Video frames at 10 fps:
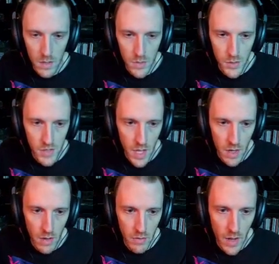we just
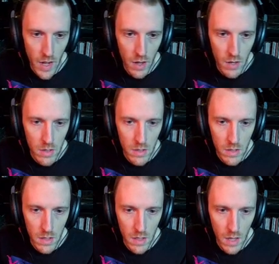added our file,
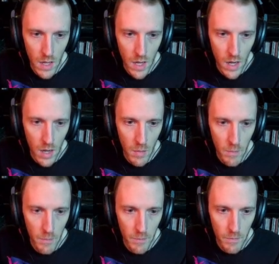
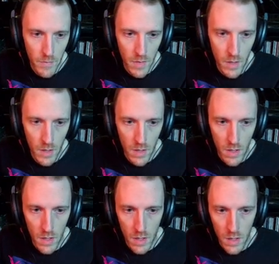um,
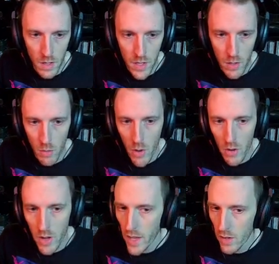git
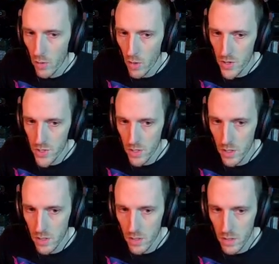remote add
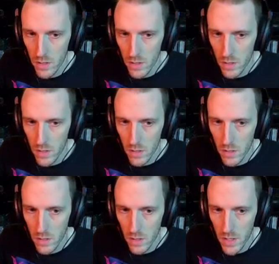origin,
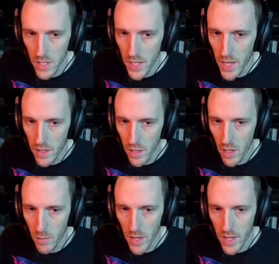git at
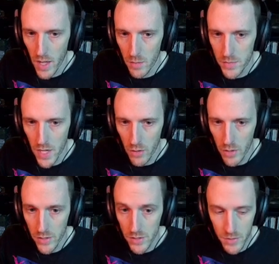github dot com, Tyler
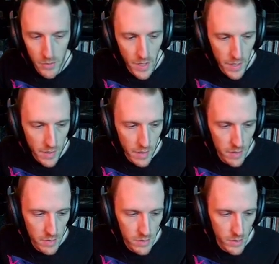Etters foo dot git.
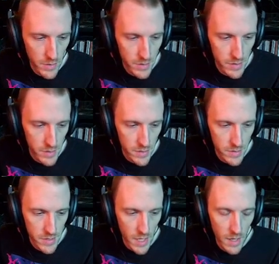So this is
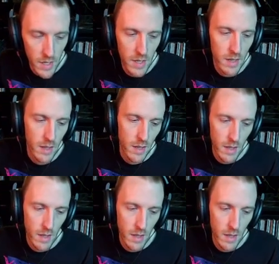saying